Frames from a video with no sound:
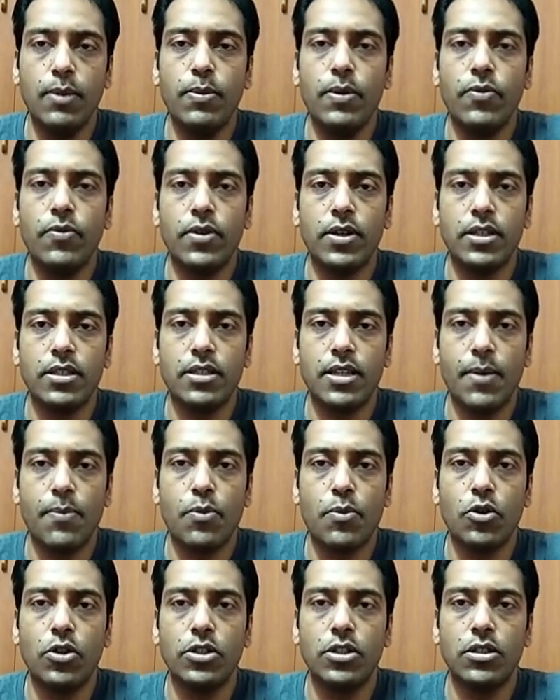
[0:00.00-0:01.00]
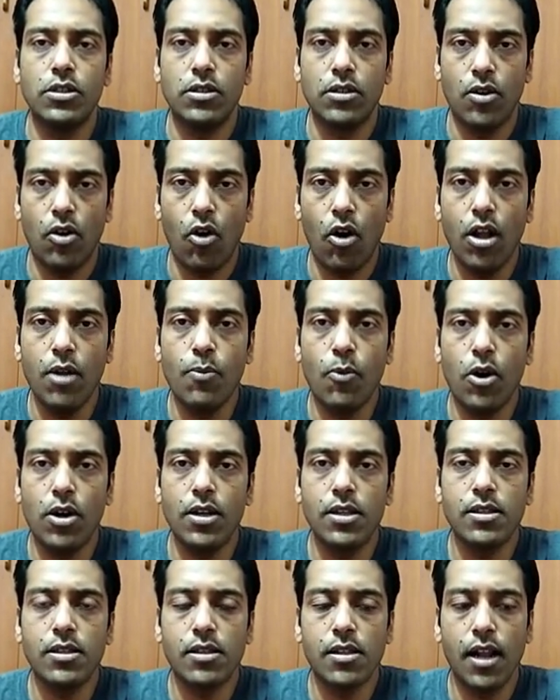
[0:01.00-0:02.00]
DB first approach all
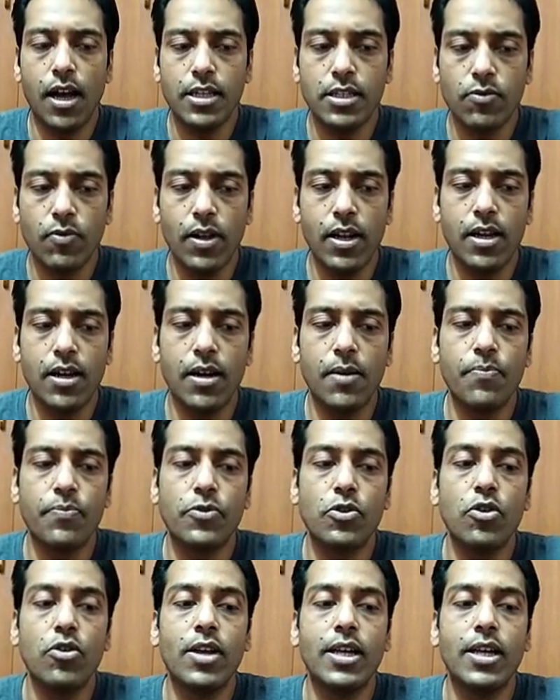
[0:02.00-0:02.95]
models class will come.